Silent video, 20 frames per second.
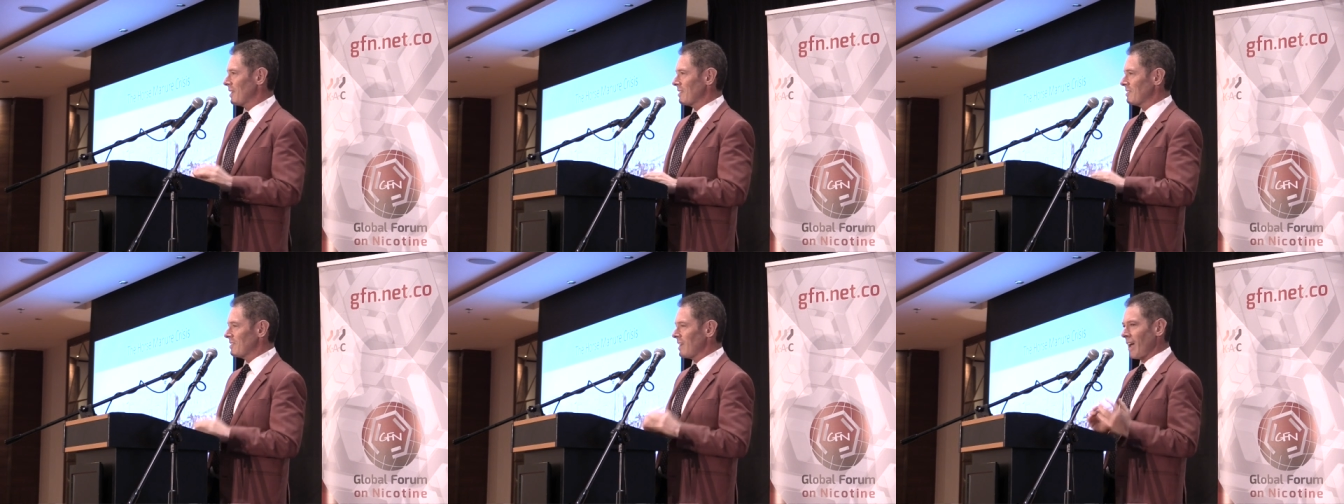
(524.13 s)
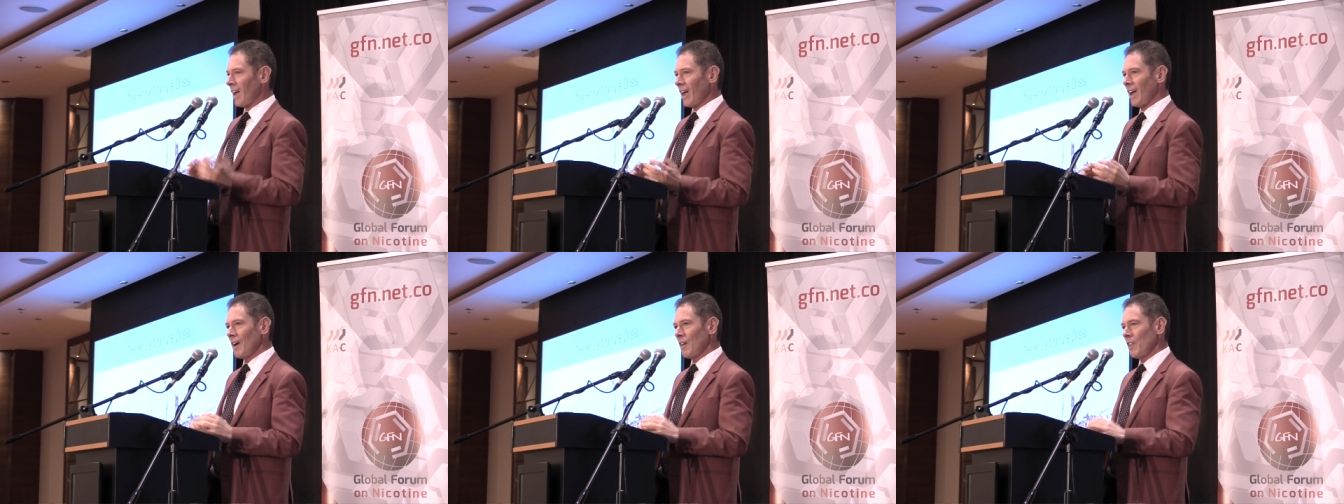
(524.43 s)
as to
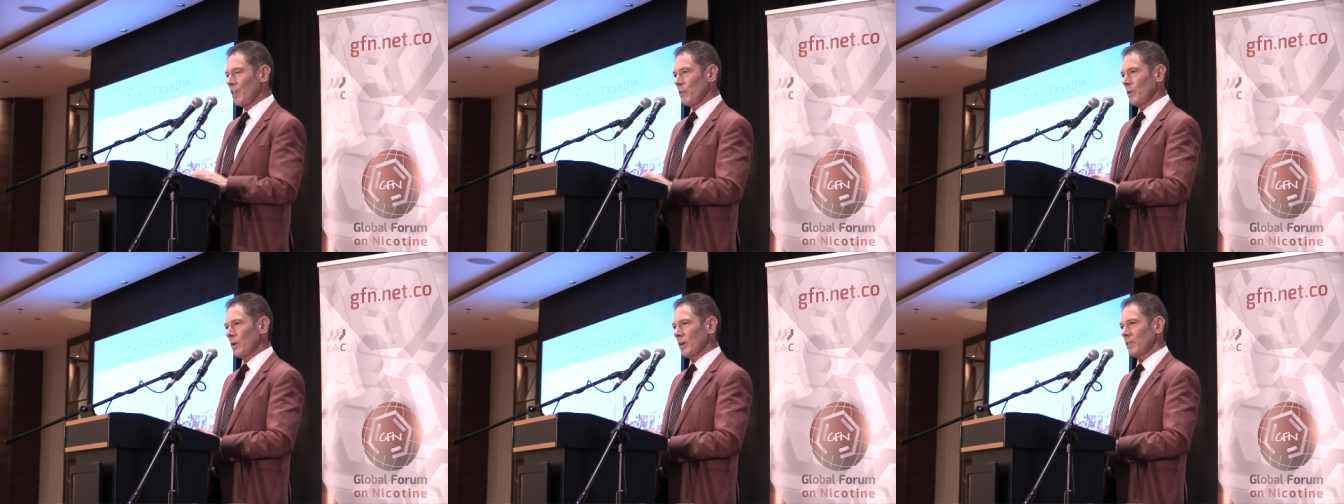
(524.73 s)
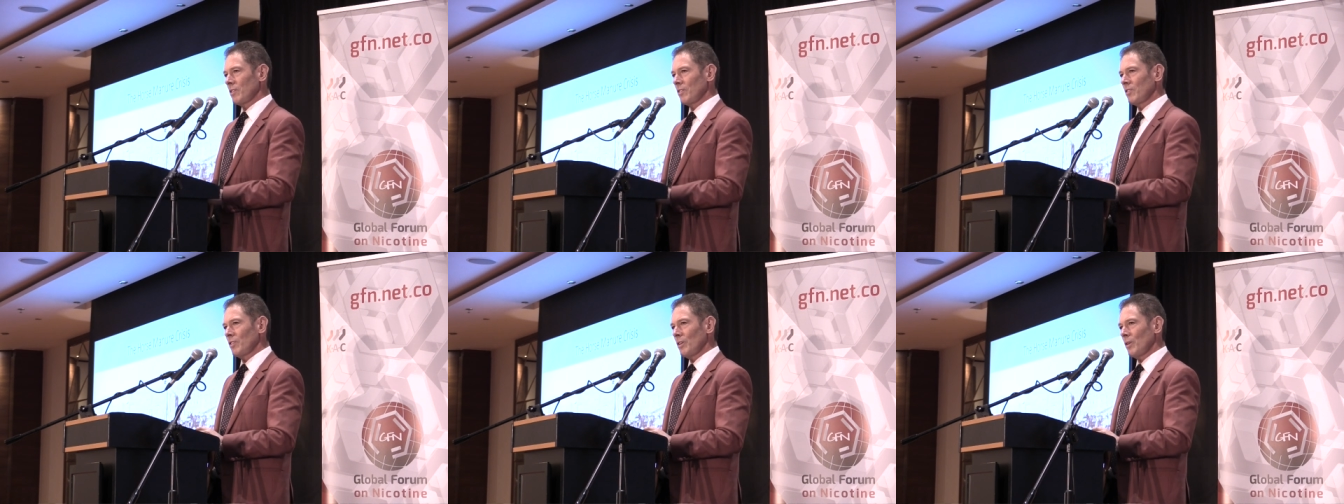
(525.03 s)
how they were
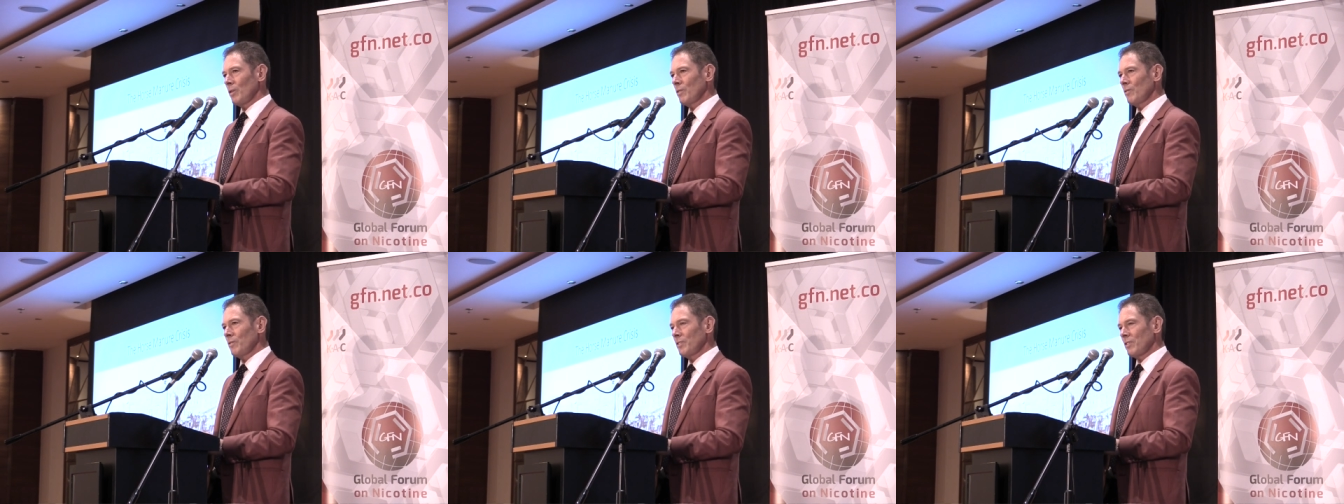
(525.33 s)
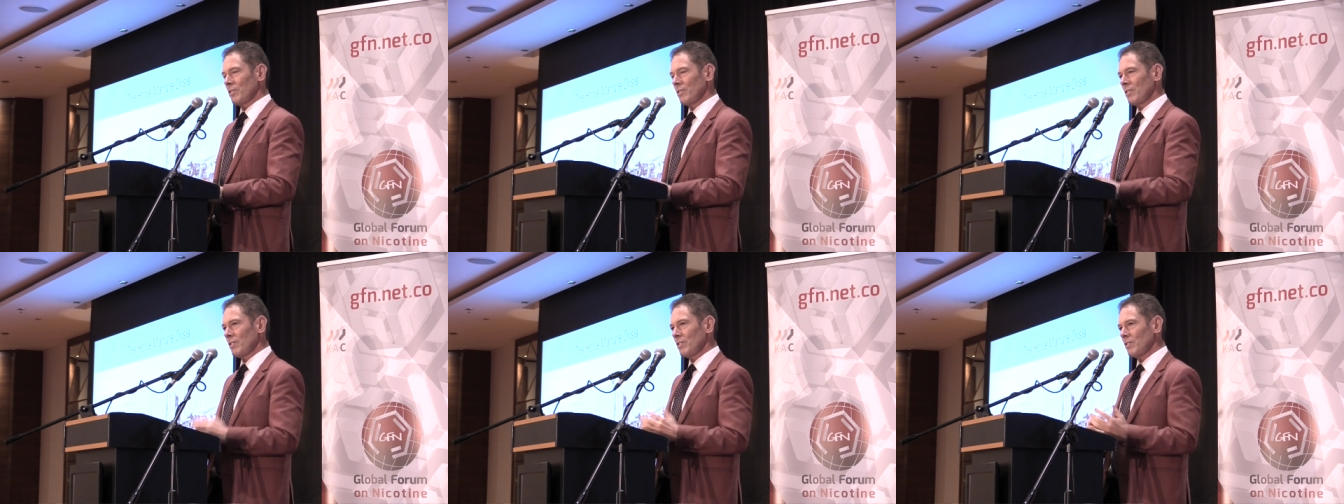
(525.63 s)
going to solve
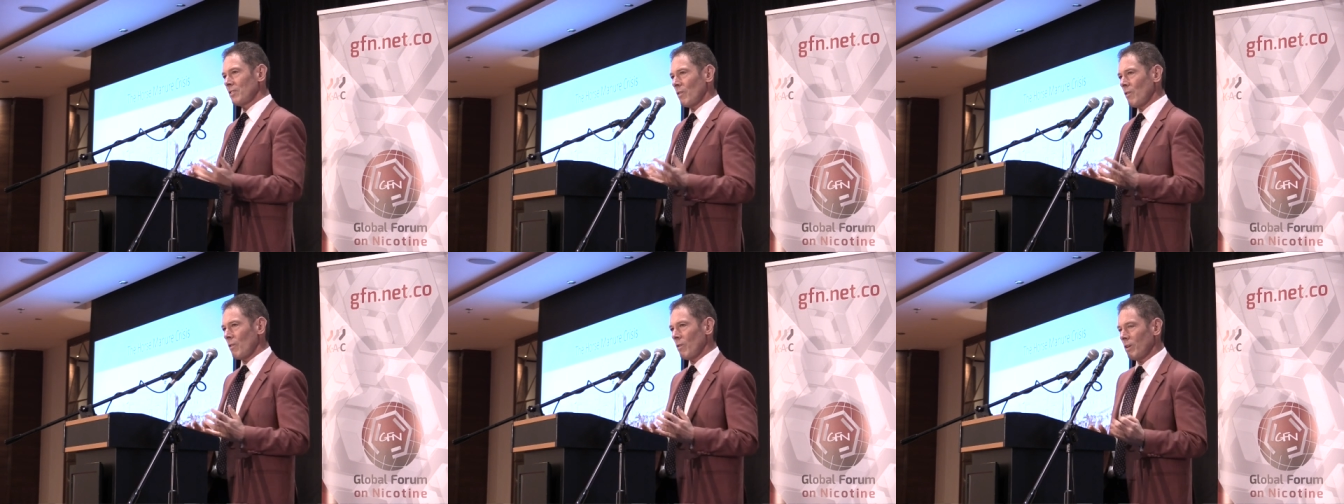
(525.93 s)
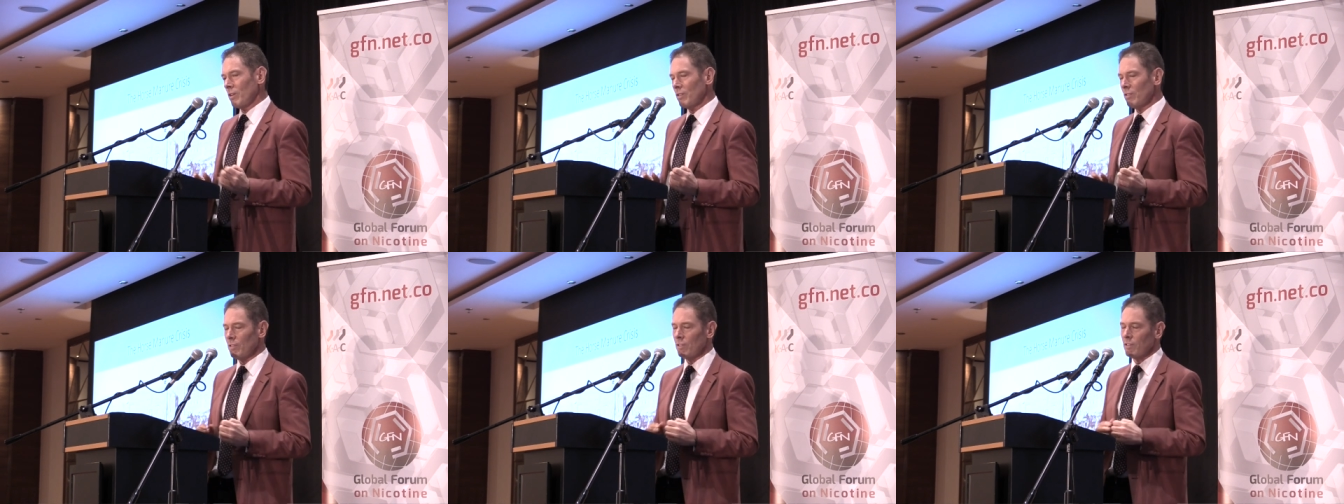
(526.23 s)
this, this
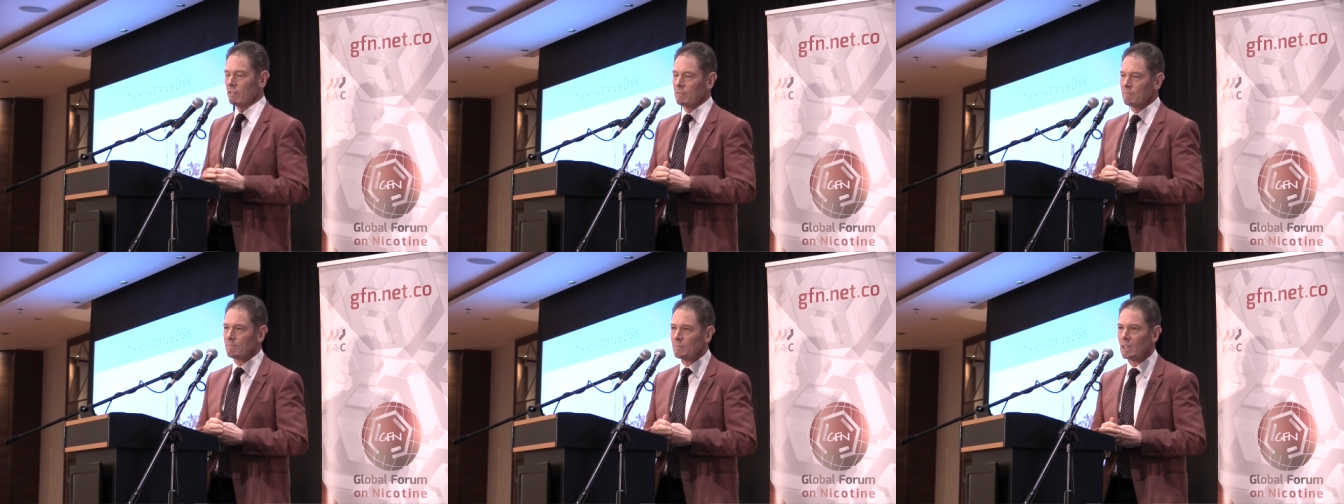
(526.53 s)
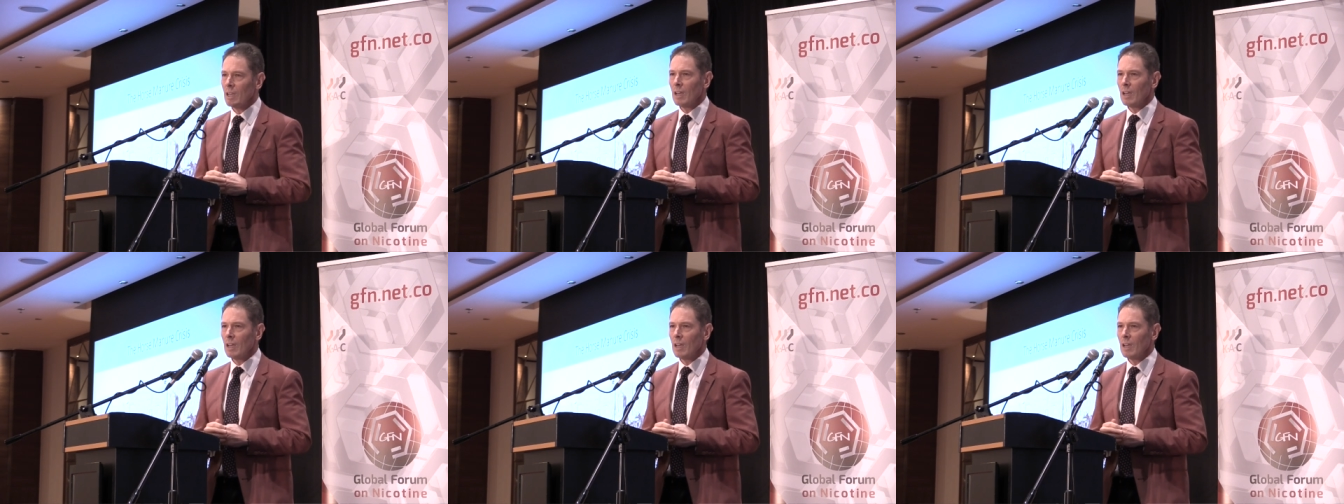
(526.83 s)
crisis.